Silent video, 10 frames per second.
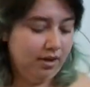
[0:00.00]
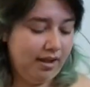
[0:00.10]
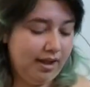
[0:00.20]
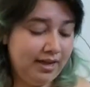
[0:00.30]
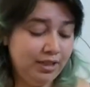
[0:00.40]

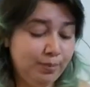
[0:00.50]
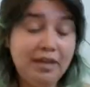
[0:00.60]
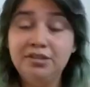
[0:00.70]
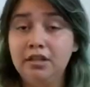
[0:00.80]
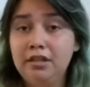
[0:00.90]
And it's
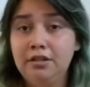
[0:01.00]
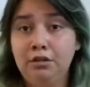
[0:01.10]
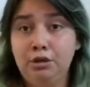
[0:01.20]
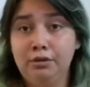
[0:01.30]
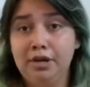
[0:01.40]
basically the
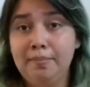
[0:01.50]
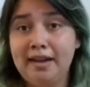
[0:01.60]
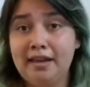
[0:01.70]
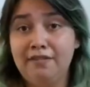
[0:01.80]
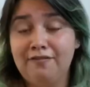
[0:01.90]
lure, but
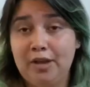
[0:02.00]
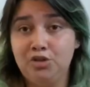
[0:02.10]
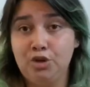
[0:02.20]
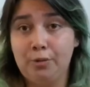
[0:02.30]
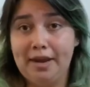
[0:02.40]
at a
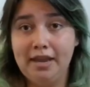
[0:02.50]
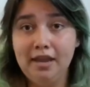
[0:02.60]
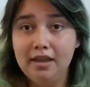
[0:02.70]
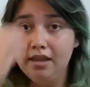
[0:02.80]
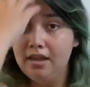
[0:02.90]
faster
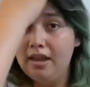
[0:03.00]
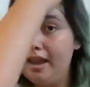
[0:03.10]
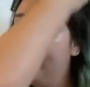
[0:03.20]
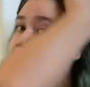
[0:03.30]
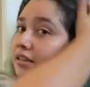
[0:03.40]
rate.
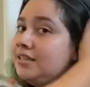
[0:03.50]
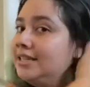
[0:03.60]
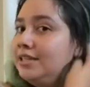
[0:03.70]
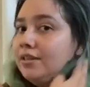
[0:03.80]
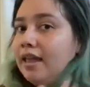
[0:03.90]
And this
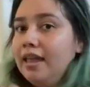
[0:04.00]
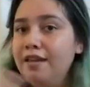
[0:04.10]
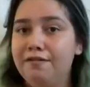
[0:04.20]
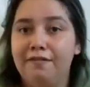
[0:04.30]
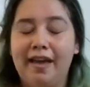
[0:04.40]
is
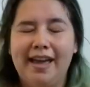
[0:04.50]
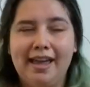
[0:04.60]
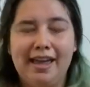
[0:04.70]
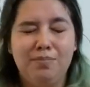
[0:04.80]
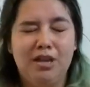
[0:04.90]
if
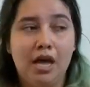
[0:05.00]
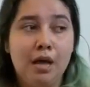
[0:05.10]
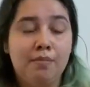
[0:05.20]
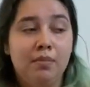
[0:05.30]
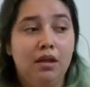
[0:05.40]
I
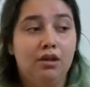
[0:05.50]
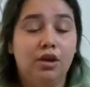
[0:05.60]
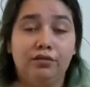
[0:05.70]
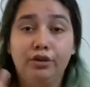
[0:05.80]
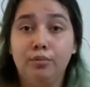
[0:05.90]
become
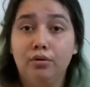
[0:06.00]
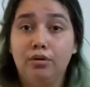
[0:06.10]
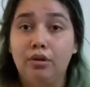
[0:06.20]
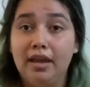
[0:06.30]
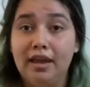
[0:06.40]

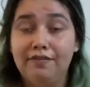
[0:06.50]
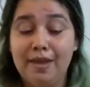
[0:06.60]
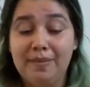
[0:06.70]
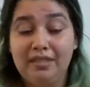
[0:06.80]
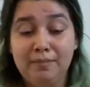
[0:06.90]
nonverbal, if
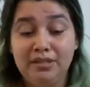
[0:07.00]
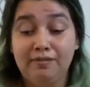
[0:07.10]
I'm in the midst of a